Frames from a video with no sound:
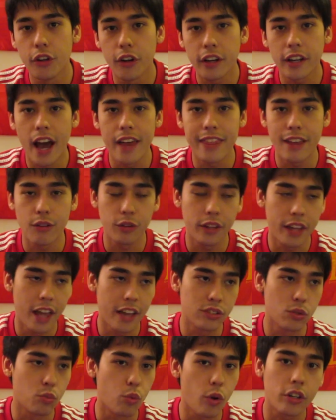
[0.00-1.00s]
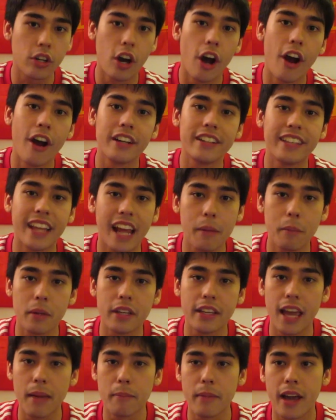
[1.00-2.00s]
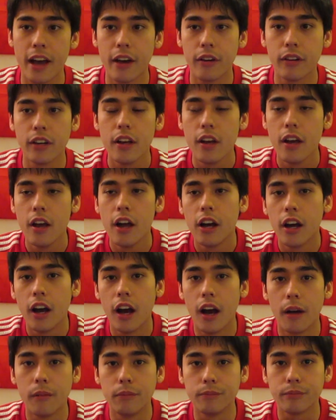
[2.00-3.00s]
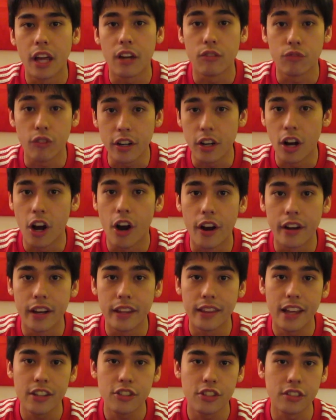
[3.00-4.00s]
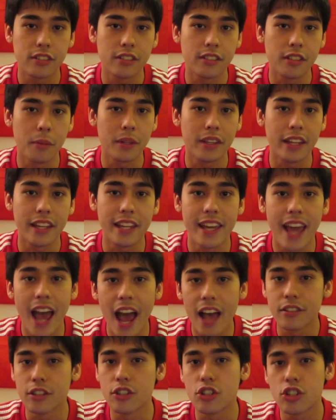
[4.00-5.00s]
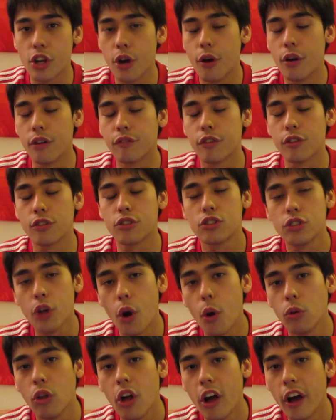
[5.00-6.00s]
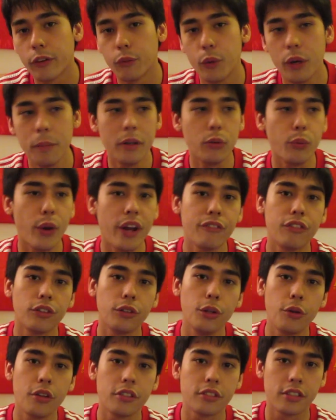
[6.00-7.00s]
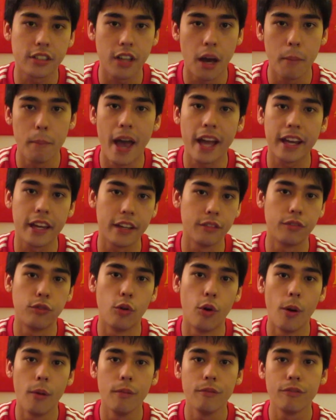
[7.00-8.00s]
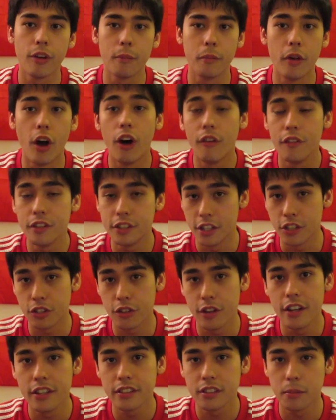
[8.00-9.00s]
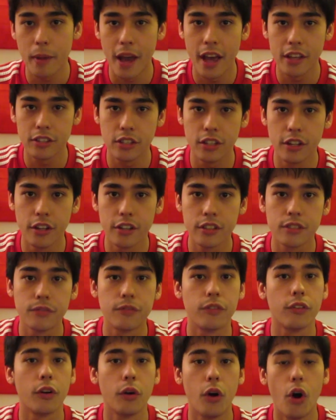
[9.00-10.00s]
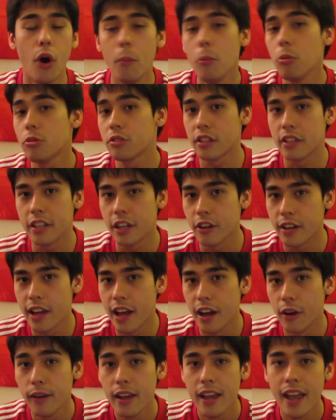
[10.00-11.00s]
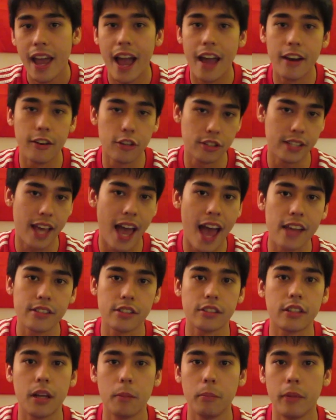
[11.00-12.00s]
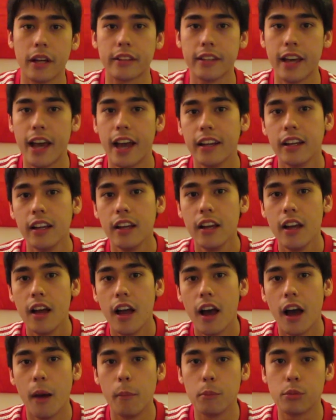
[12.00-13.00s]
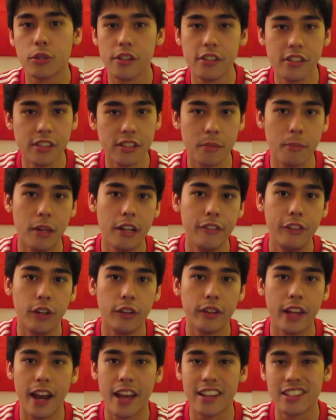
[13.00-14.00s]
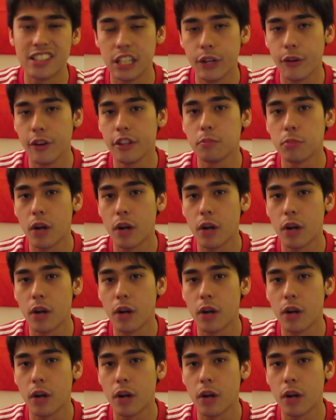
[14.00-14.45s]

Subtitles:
you're a guy that really has to work hard, game in, game out, and run hard. And that's just something that he hasn't shown for so long. We've been waiting for Lucas to come back into form from all of his injuries in the past years for almost a year now, and it just hasn't come like that. So this is a midfield that has serious